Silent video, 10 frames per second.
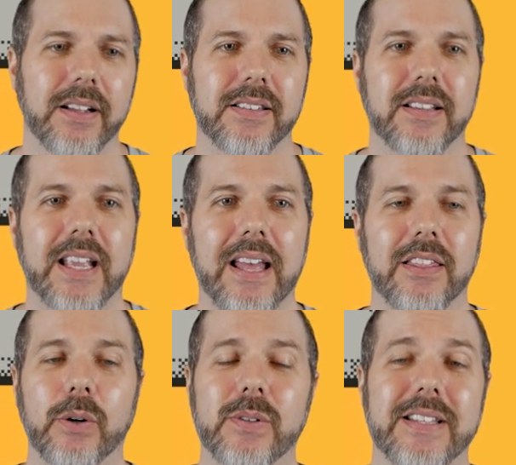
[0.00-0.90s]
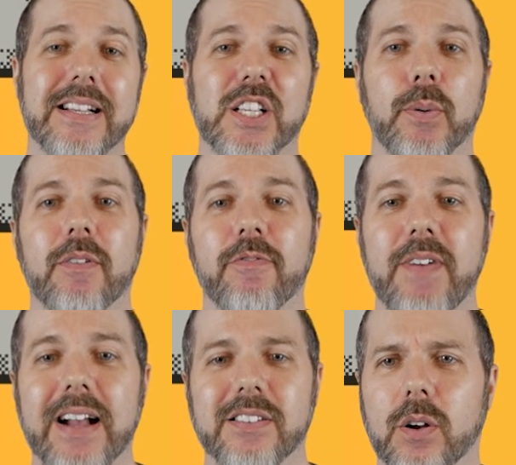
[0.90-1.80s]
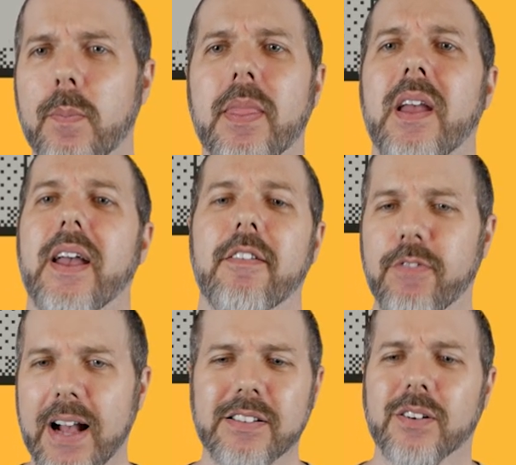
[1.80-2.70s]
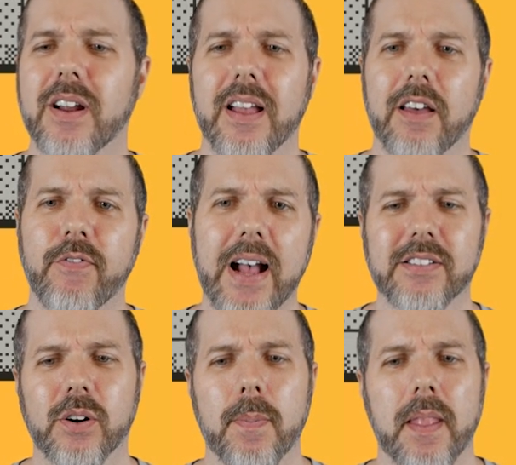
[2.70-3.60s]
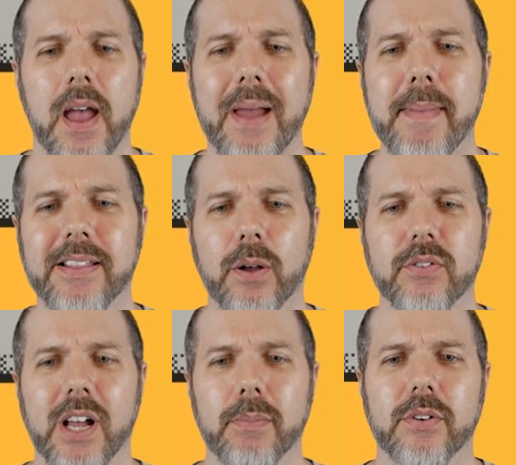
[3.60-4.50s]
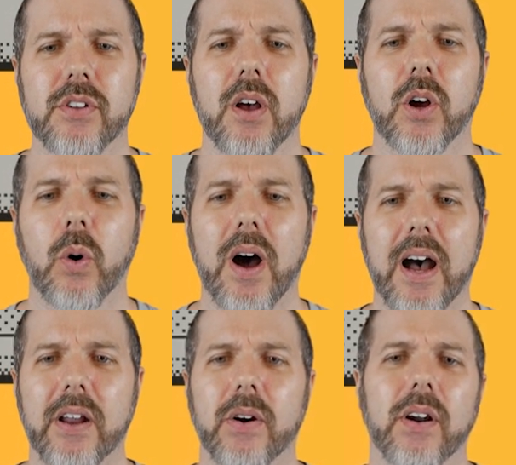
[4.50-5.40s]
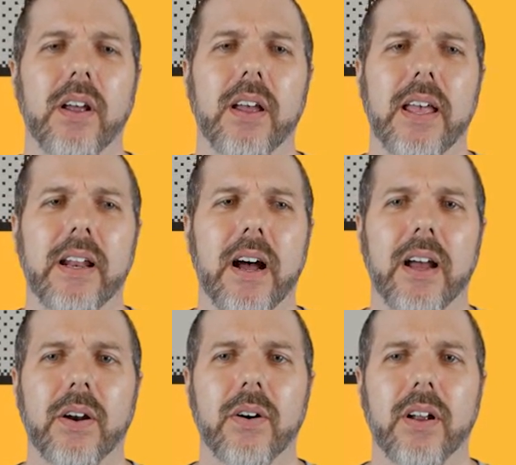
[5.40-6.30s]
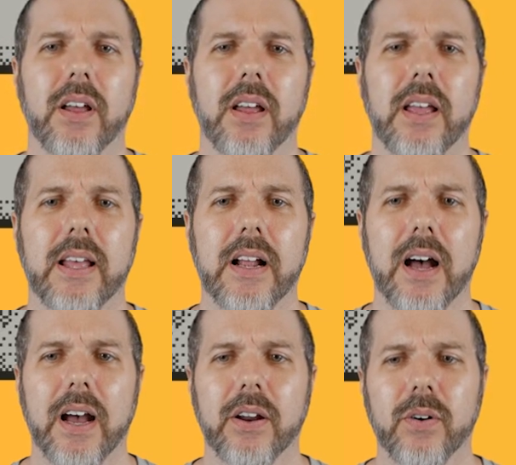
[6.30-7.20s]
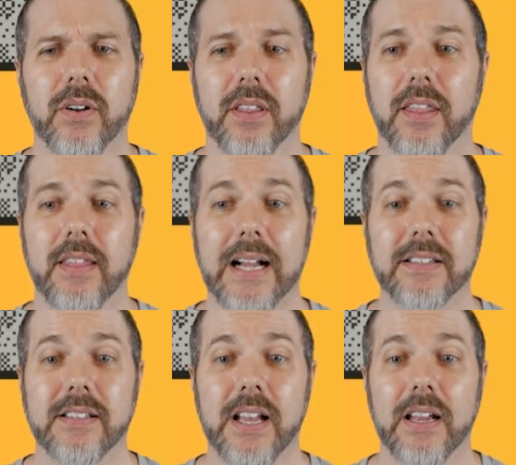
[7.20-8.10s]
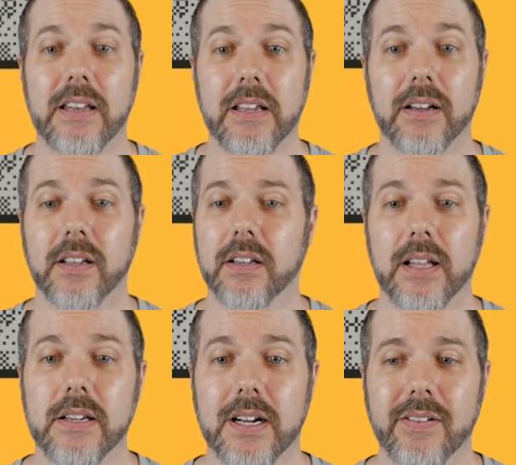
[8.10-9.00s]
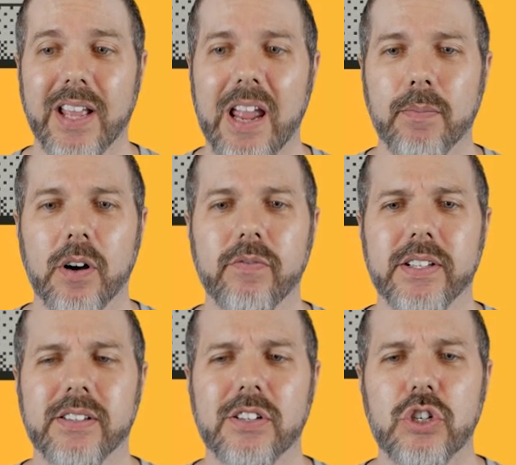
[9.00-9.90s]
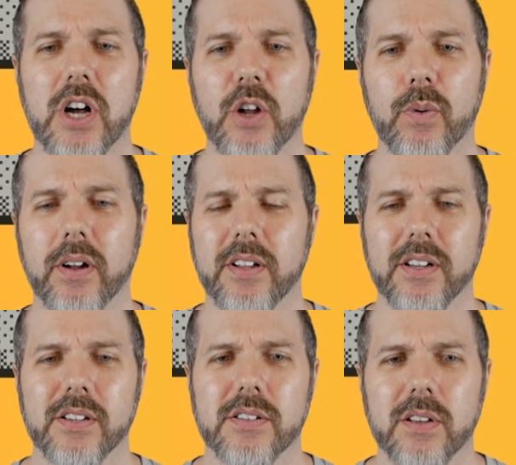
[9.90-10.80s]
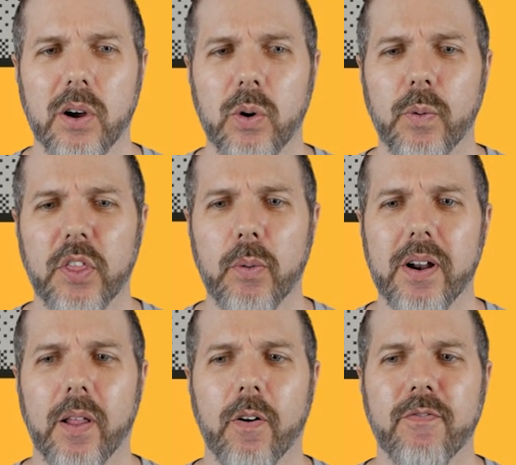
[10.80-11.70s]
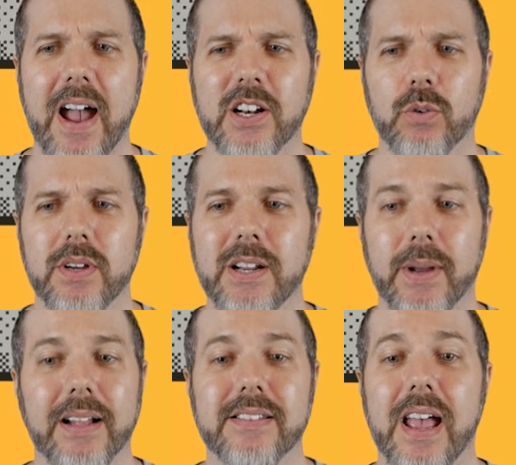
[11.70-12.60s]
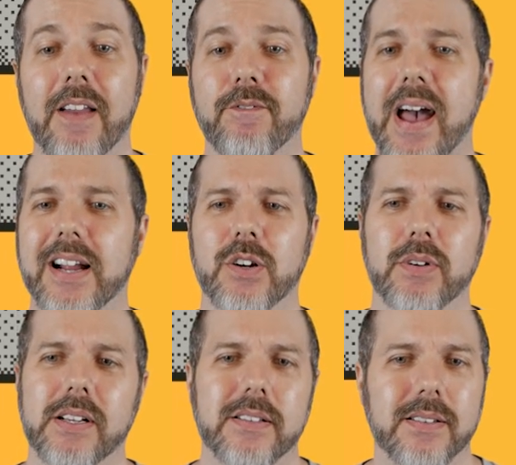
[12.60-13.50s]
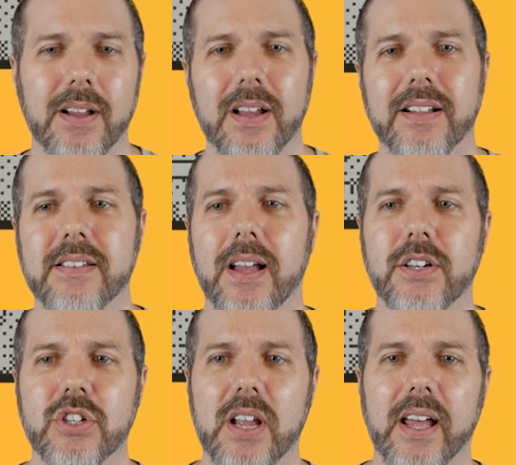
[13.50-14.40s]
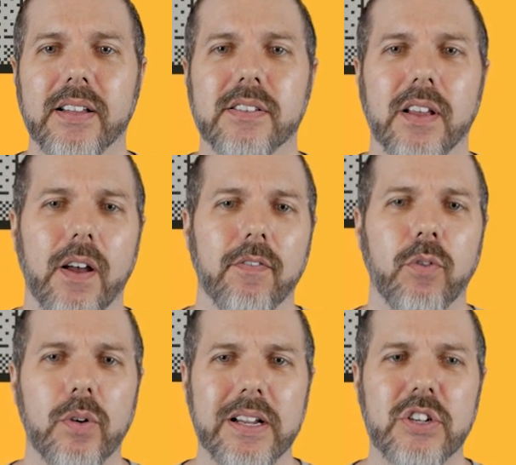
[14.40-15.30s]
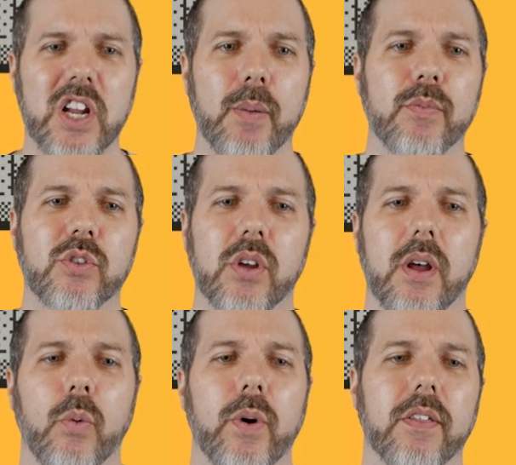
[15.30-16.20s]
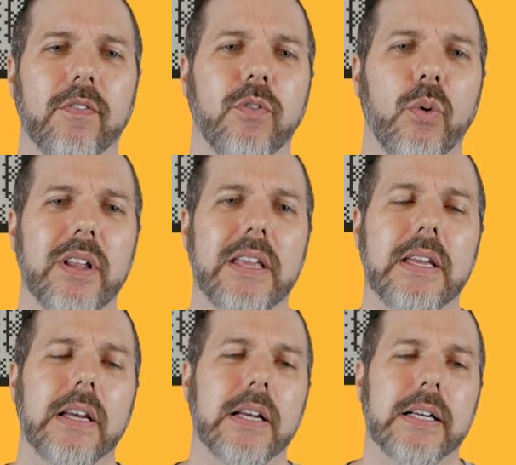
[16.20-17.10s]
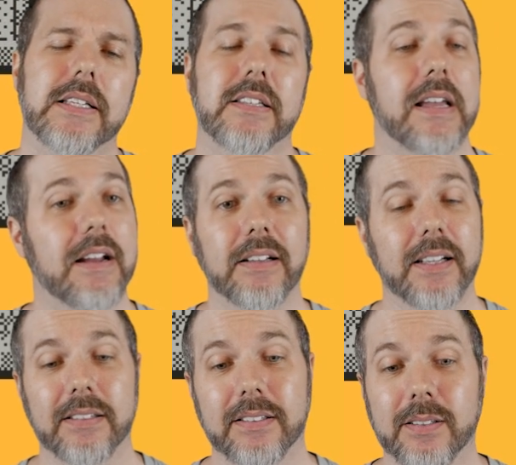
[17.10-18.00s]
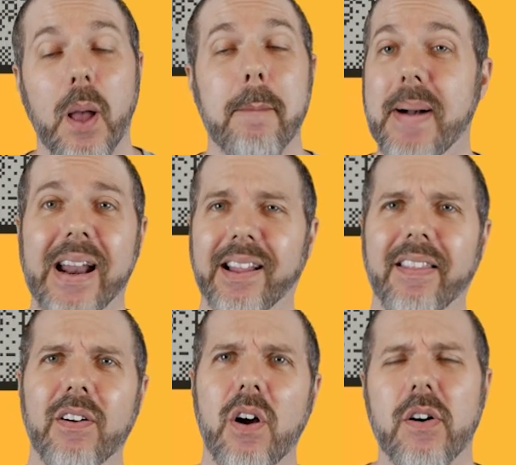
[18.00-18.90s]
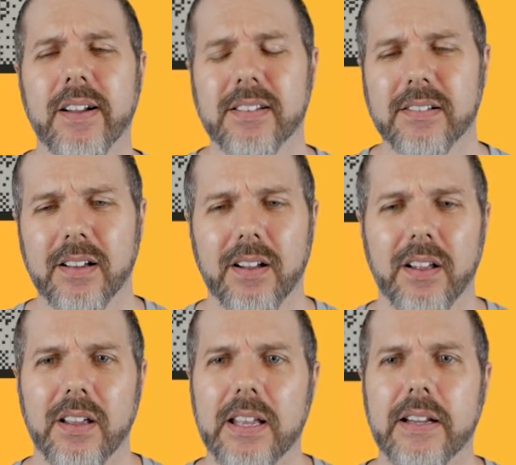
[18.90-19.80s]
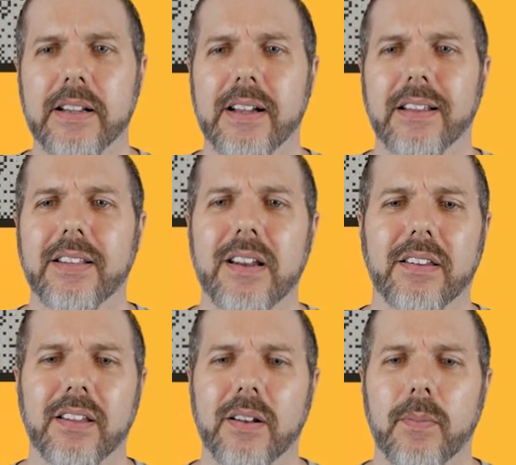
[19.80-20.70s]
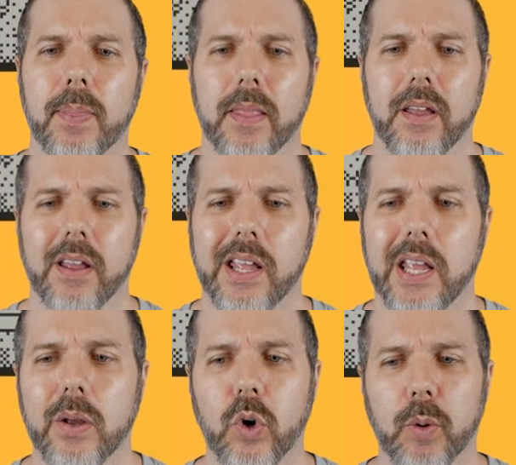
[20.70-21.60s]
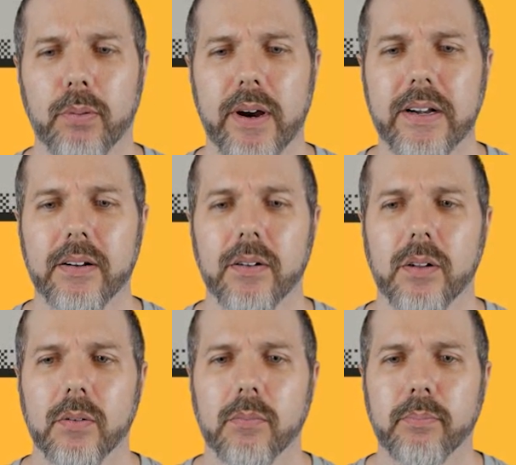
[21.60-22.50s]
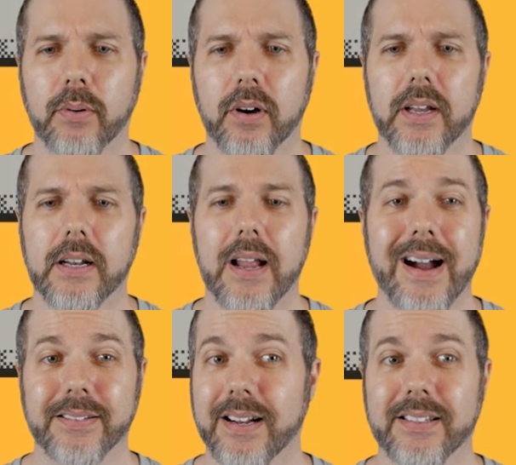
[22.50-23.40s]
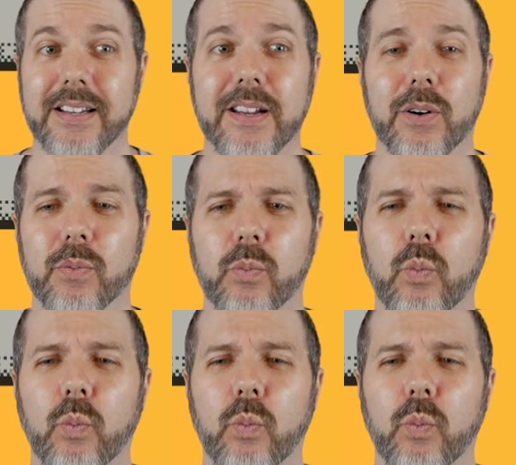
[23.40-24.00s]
to get those things going faster and faster and faster and make those numbers go higher and higher and higher. That's the idea in any kind of game of this genre. So throw in another factory, and we got 10 factories, 10 sheds, 40 gyms with 40 cyclists pedaling their hardest in Teddison Incorporated. But outside of sitting here